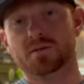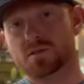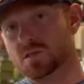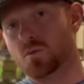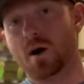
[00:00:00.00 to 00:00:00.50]

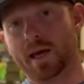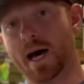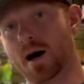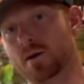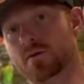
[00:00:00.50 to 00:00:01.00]
swung
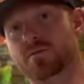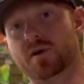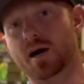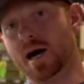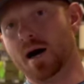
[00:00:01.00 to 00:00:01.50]
out of
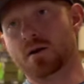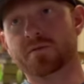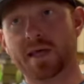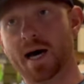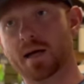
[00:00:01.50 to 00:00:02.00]

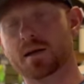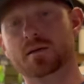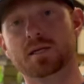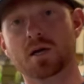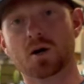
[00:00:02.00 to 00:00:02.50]

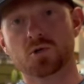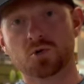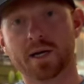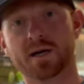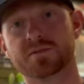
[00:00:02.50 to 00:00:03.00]
that,
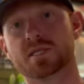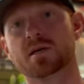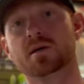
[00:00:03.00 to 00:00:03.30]
drift.